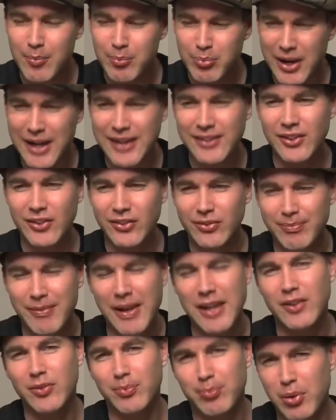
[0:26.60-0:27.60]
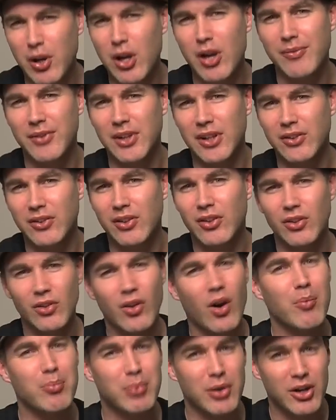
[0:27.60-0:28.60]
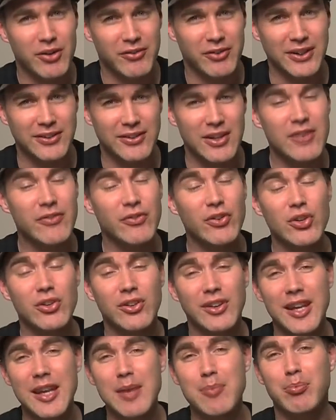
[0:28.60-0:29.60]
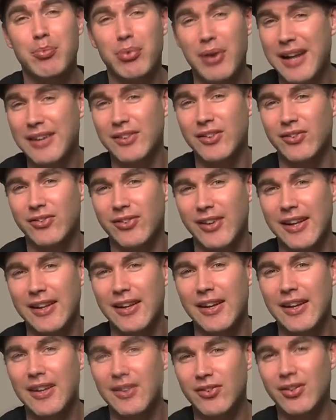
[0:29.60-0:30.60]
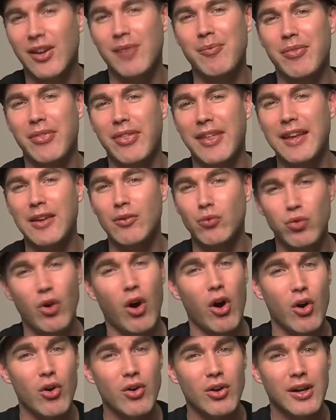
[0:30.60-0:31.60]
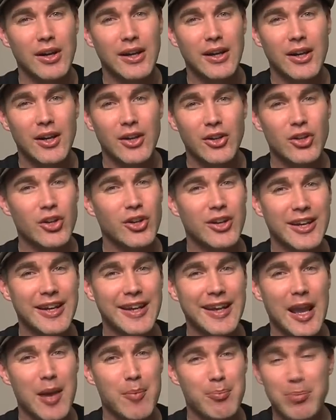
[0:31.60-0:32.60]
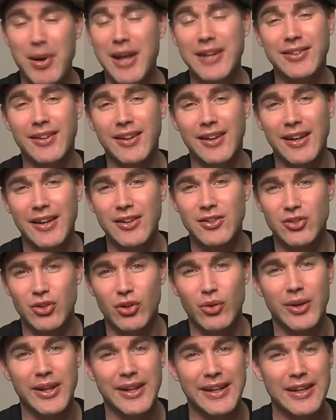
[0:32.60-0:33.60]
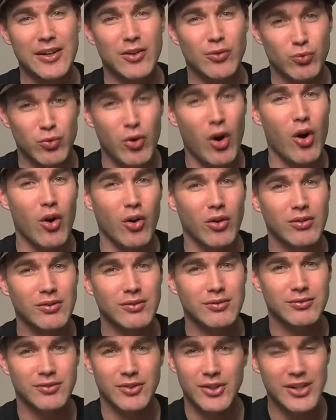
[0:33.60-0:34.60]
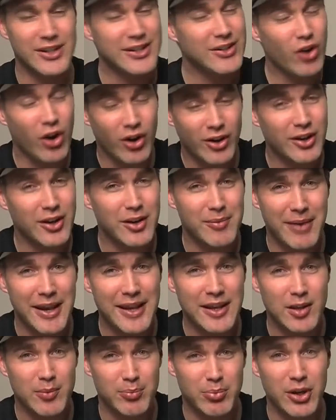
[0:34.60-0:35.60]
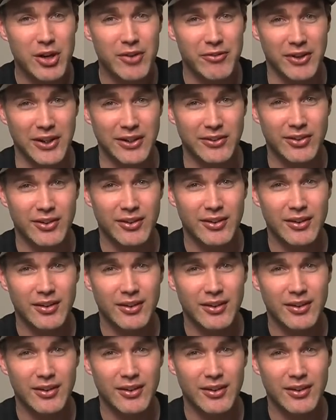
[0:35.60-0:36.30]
Practice makes permanent, not perfect. If you keep practicing something wrong, you're going to get better at doing it wrong. You're not going to make it perfect.